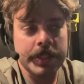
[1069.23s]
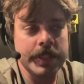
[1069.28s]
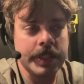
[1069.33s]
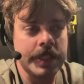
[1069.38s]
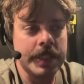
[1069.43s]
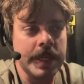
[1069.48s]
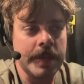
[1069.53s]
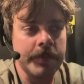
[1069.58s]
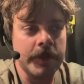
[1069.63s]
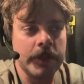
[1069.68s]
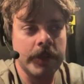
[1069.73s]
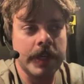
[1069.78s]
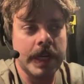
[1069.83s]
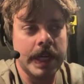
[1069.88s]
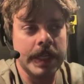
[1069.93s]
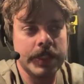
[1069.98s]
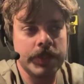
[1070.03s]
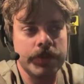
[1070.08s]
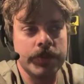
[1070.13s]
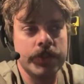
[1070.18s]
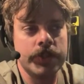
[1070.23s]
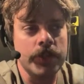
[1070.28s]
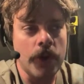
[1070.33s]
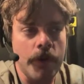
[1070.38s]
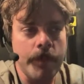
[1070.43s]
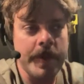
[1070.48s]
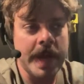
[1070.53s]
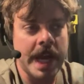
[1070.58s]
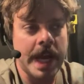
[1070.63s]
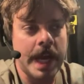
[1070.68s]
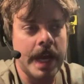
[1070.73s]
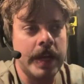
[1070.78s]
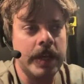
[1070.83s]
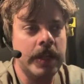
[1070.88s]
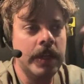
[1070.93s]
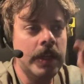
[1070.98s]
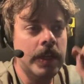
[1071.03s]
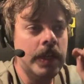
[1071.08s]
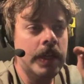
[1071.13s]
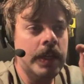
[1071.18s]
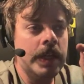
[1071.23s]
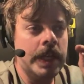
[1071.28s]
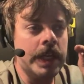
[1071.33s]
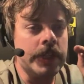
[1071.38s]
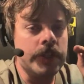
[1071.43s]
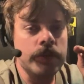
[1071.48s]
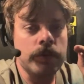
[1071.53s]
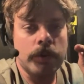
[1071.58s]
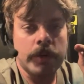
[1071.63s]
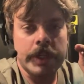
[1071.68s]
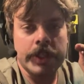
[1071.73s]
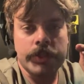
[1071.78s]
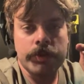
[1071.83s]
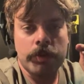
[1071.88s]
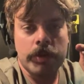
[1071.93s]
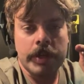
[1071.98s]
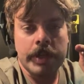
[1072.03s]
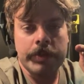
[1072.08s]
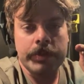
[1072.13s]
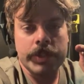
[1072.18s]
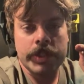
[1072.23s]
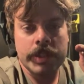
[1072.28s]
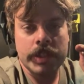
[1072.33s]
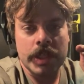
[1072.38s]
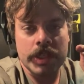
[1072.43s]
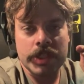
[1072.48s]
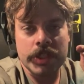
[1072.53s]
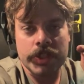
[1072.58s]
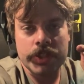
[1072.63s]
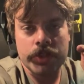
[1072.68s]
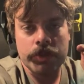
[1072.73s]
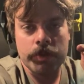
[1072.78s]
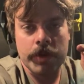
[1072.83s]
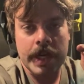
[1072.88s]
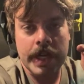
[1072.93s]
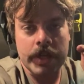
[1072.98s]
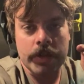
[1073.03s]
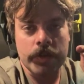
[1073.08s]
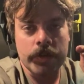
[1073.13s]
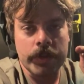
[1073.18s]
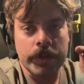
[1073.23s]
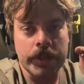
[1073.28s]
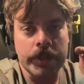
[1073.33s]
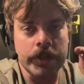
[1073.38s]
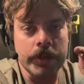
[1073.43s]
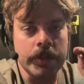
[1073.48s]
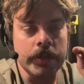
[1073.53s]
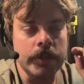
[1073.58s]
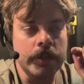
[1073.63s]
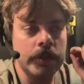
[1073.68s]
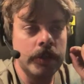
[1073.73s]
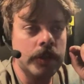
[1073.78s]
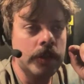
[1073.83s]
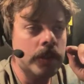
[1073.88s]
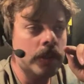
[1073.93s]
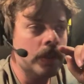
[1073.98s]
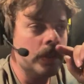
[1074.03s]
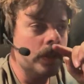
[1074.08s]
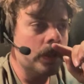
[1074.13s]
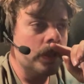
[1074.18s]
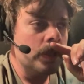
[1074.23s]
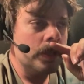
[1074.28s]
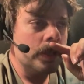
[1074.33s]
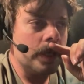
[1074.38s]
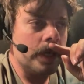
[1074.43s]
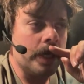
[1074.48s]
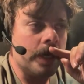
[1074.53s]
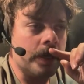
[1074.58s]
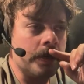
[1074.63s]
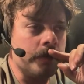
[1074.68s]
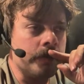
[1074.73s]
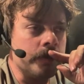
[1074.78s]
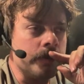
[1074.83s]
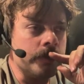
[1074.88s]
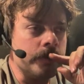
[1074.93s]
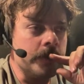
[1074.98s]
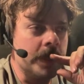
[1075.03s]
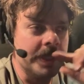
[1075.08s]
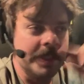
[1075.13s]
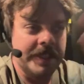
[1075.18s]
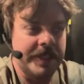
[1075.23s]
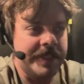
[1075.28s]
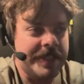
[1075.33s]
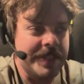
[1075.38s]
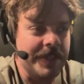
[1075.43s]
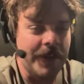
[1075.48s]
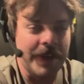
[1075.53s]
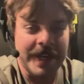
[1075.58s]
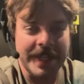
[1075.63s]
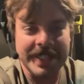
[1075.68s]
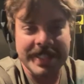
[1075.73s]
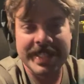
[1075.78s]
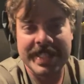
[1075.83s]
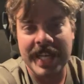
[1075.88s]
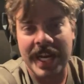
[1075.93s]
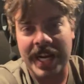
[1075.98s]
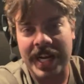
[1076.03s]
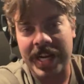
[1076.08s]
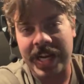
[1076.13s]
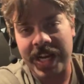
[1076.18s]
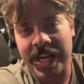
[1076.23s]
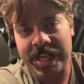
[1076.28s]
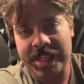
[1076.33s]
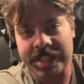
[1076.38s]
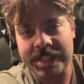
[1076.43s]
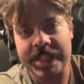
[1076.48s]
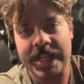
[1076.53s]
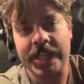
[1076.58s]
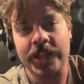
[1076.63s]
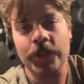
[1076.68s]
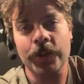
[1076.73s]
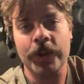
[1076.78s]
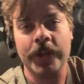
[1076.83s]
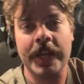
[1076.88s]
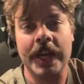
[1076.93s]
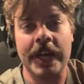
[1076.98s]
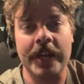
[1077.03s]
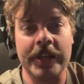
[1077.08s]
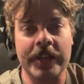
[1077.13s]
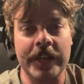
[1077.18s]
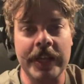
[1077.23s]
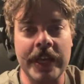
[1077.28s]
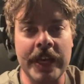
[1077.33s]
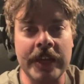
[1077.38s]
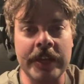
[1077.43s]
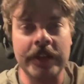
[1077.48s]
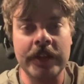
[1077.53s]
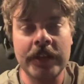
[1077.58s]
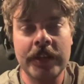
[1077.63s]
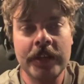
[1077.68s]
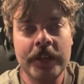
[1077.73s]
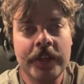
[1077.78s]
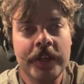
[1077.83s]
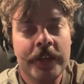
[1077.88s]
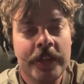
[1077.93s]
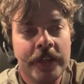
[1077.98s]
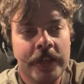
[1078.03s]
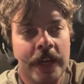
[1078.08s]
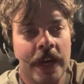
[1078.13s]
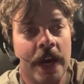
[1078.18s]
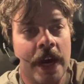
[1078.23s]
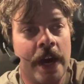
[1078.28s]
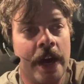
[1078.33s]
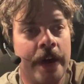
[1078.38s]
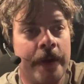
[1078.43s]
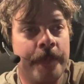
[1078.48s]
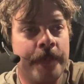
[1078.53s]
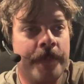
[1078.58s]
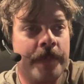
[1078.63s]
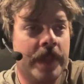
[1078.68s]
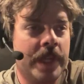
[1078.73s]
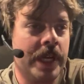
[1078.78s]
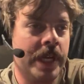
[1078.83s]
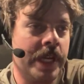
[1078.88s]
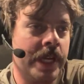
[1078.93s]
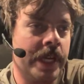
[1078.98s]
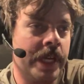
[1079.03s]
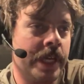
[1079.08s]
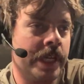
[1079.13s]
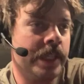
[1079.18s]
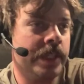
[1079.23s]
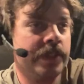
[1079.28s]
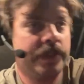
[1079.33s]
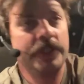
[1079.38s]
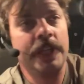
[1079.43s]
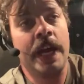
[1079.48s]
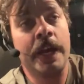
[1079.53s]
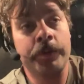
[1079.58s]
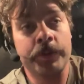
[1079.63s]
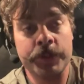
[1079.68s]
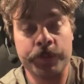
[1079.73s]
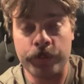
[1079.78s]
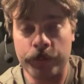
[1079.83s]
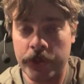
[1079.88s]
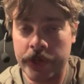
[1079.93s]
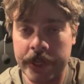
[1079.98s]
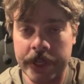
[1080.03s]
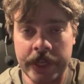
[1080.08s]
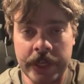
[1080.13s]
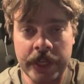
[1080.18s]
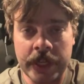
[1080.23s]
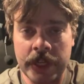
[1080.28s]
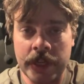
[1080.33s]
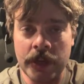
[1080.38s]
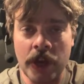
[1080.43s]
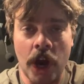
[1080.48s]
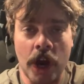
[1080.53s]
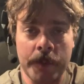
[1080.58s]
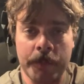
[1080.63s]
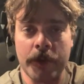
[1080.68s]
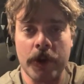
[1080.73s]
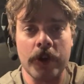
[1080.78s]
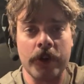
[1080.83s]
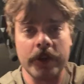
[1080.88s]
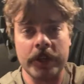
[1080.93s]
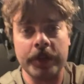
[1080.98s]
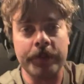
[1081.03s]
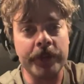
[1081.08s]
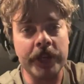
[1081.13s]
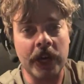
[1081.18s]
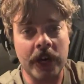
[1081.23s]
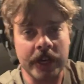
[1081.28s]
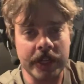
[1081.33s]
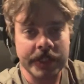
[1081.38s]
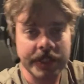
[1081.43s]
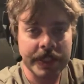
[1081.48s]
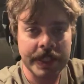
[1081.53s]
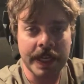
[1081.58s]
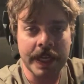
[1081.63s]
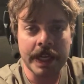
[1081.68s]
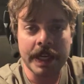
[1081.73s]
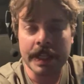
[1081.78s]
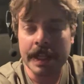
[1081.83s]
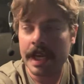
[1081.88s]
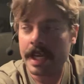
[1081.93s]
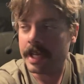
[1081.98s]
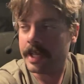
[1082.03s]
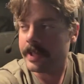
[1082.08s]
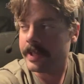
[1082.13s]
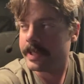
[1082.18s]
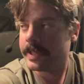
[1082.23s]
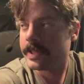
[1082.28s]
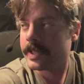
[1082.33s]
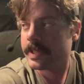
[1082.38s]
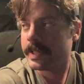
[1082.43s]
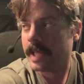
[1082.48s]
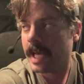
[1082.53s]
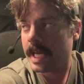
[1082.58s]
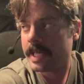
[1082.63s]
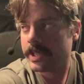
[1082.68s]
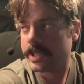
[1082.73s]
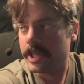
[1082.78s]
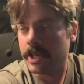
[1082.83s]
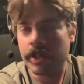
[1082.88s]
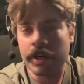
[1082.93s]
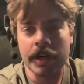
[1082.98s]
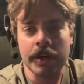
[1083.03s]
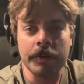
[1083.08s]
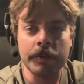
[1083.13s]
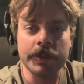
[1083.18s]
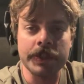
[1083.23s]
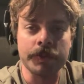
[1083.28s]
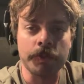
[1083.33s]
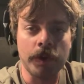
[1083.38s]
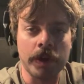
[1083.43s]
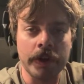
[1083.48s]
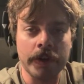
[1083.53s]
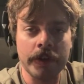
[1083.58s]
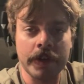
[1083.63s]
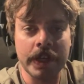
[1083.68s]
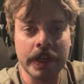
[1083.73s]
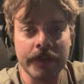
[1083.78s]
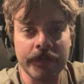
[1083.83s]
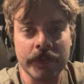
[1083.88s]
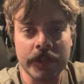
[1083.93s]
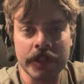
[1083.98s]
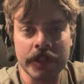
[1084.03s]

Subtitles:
and Democrats are so bad, and 2020 was such a tyrannical year. So I decided I had to take a look at it again. And I was pretty heartbroken, to be honest. The end of this last year, I was wondering if the